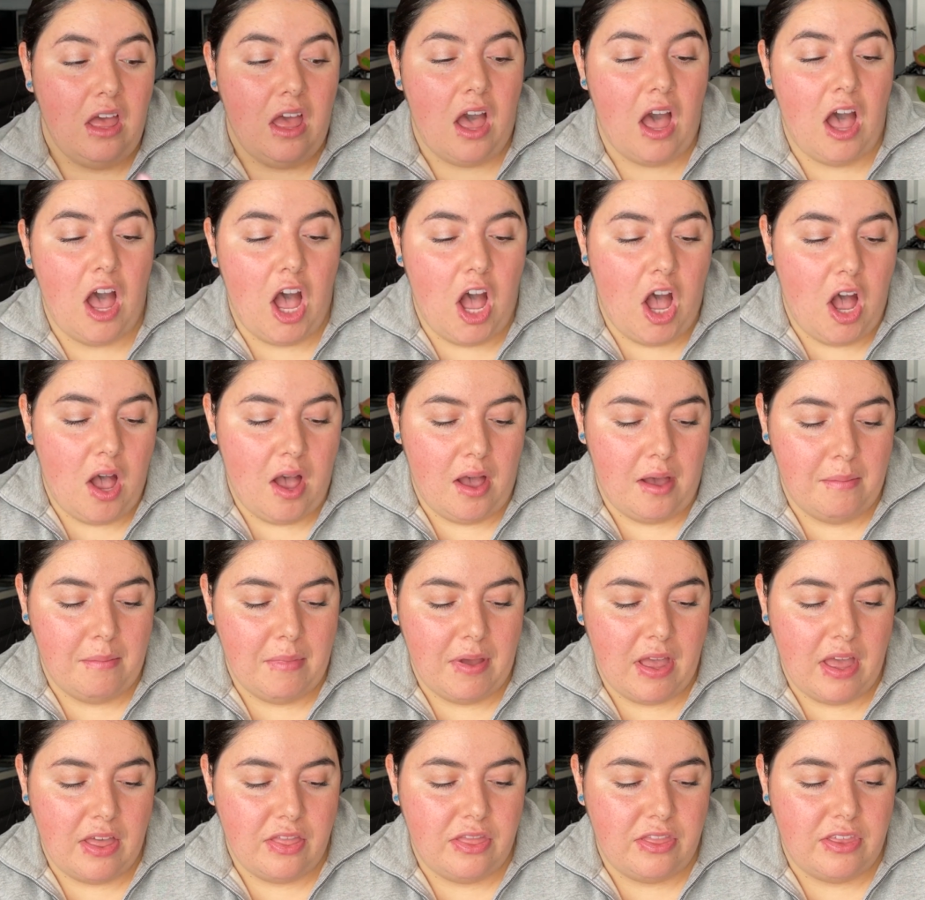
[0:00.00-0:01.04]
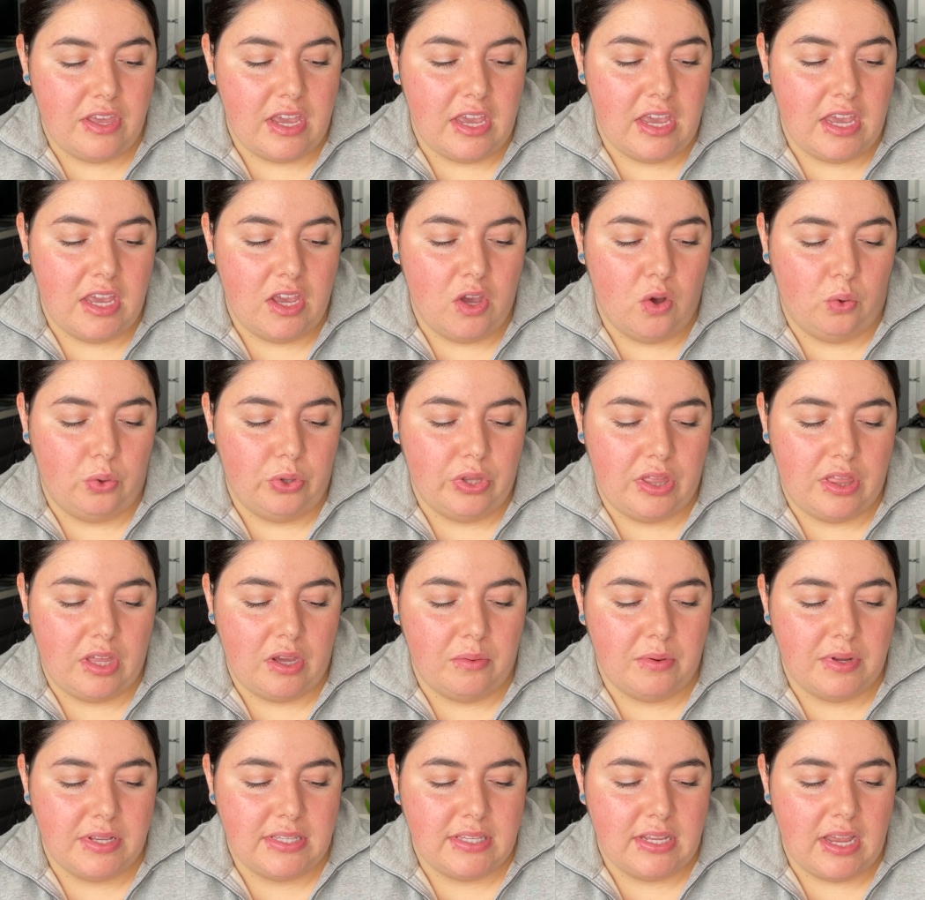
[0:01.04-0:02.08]
The only thing
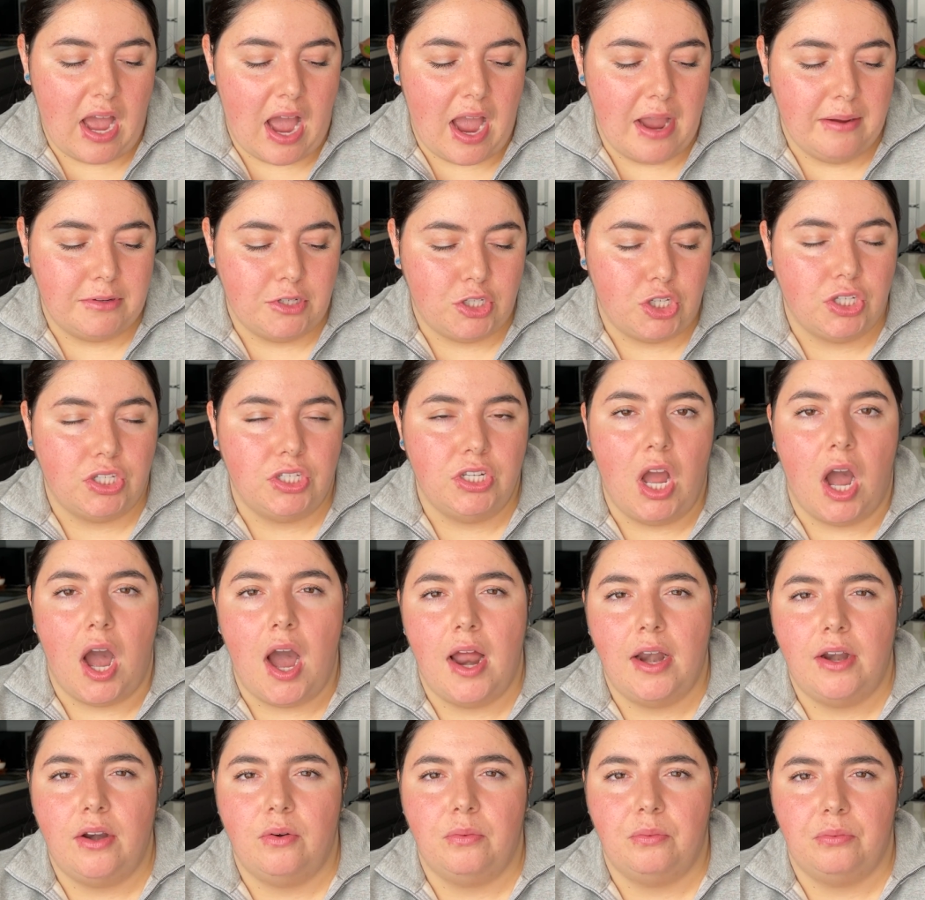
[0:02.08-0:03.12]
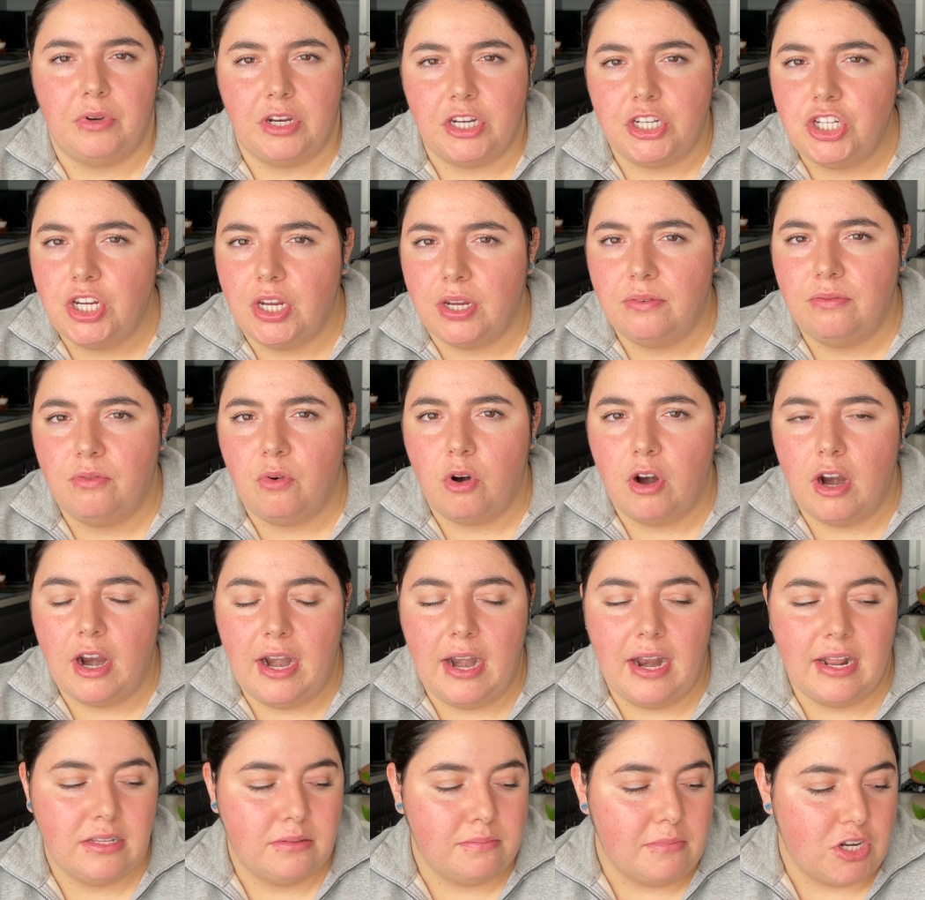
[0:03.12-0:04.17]
was I was just not reaching for it
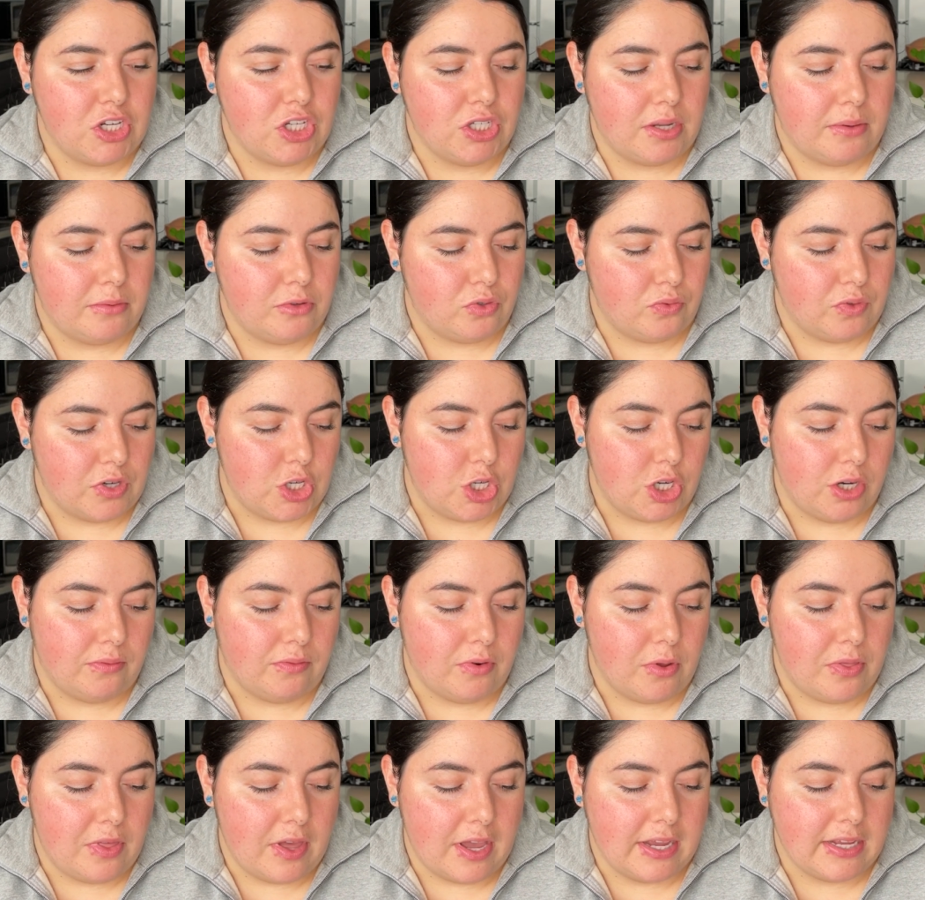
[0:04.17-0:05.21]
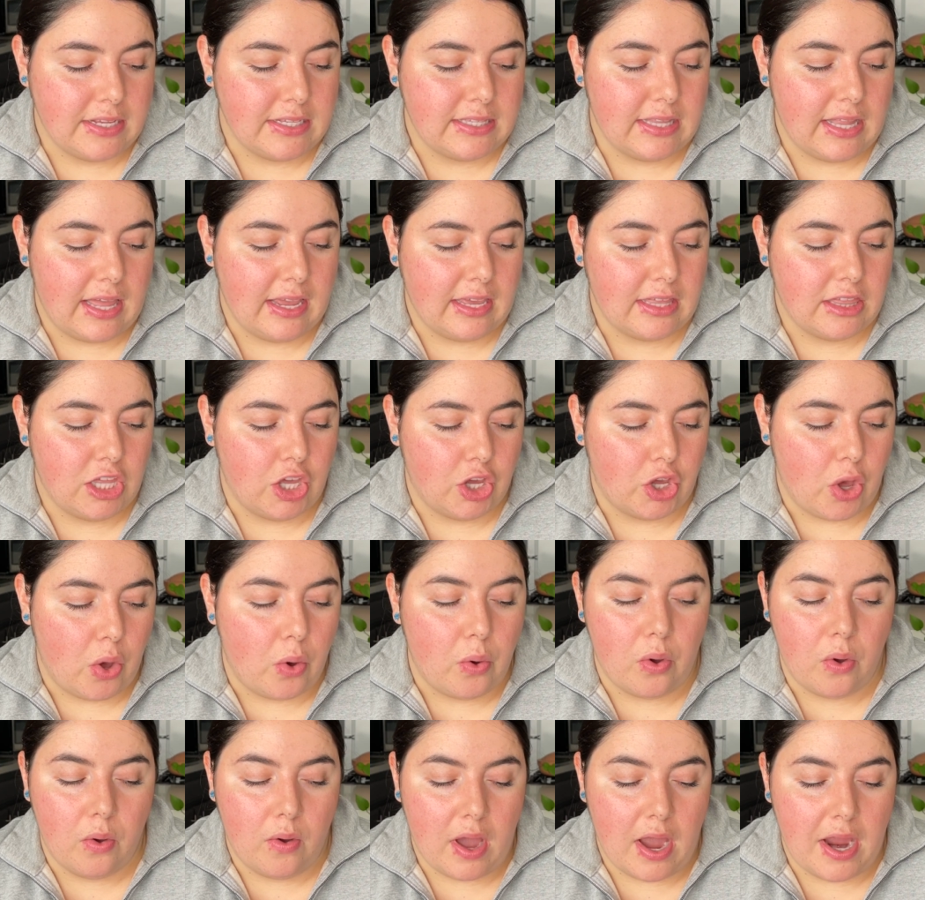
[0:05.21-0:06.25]
as much as I was reaching for things like the
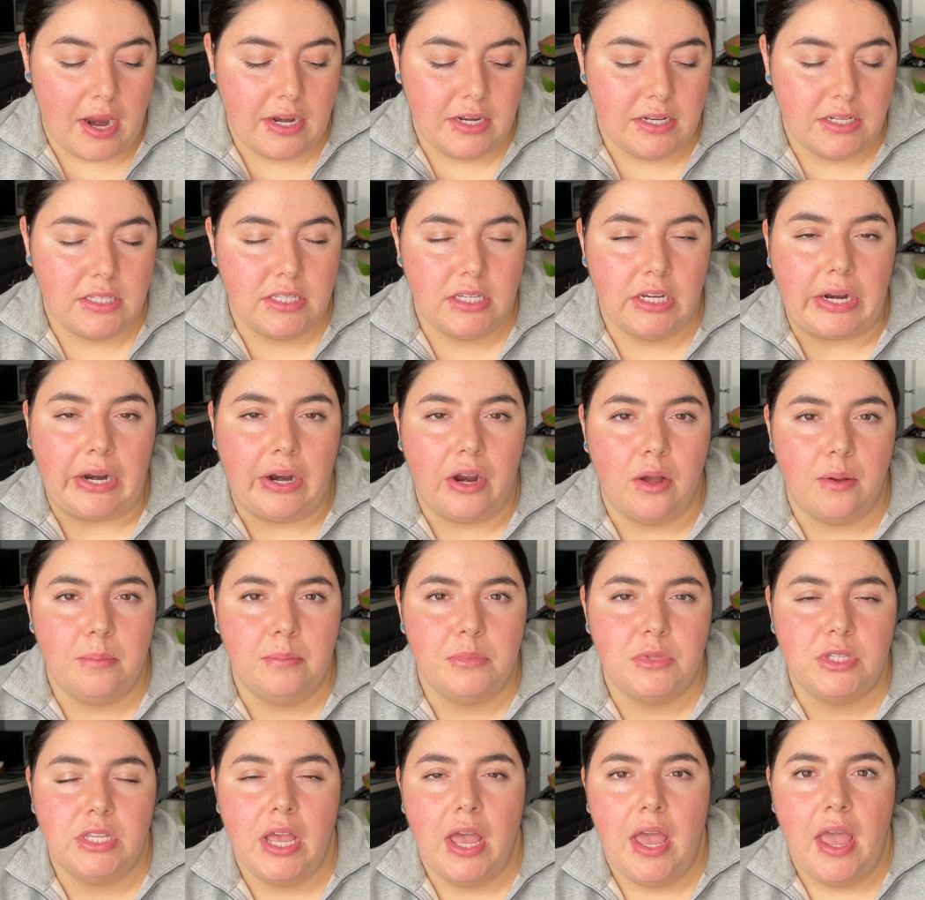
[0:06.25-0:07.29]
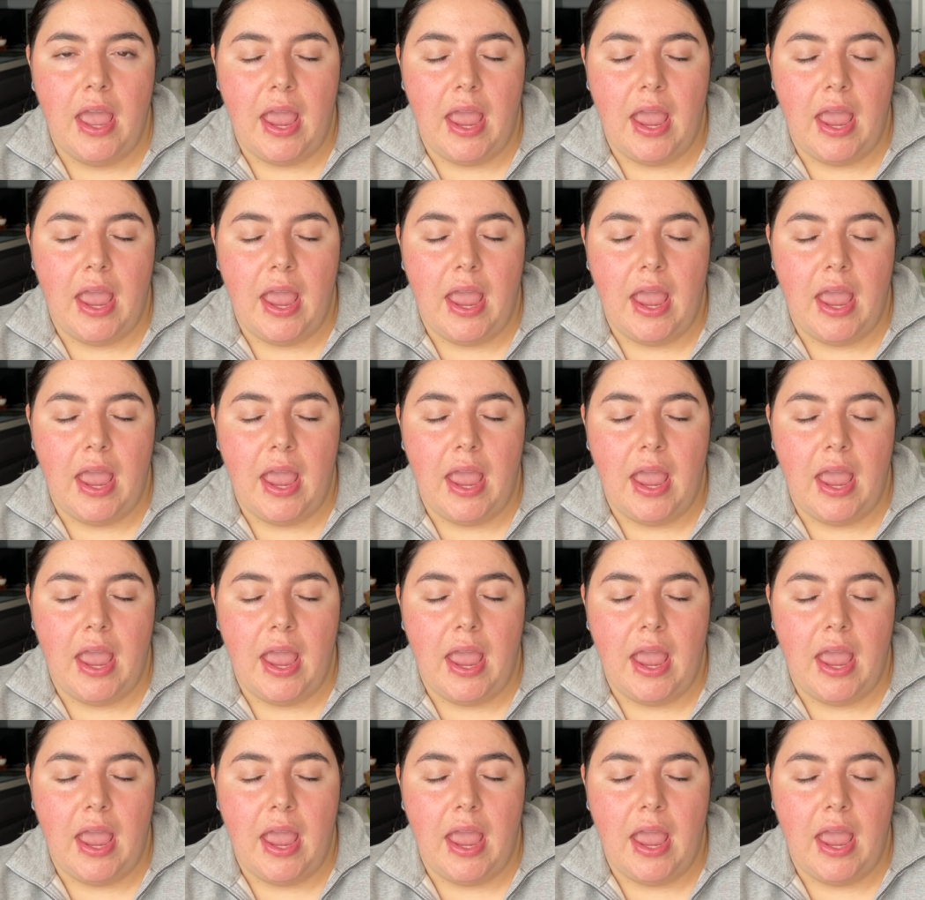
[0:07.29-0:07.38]
Cocokind serums,